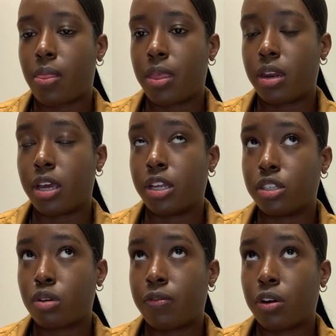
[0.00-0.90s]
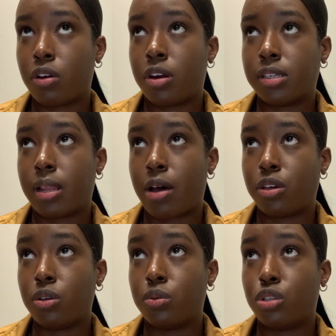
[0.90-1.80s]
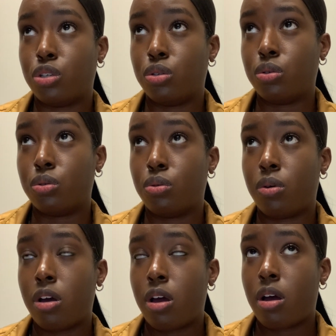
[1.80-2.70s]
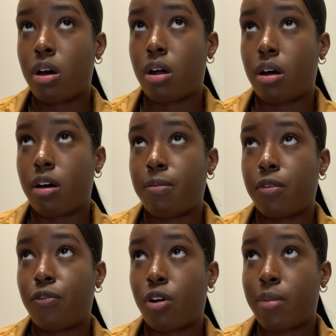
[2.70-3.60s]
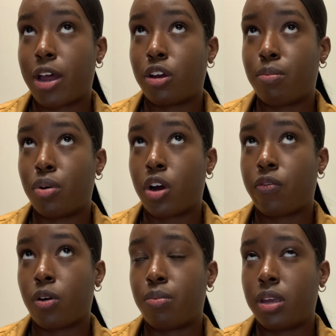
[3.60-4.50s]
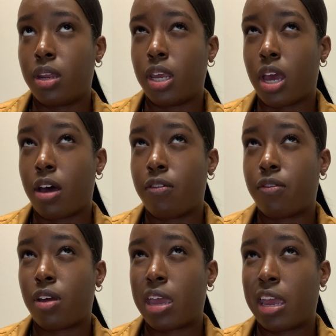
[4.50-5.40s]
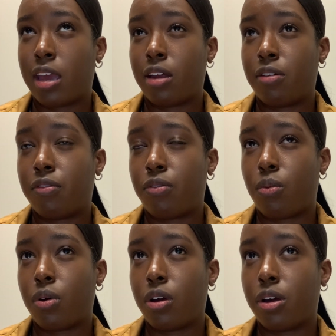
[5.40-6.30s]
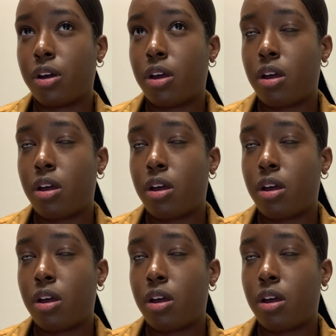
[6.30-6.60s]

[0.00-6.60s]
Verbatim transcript: then in Scrivener, it does allow you to format your book for PDF and for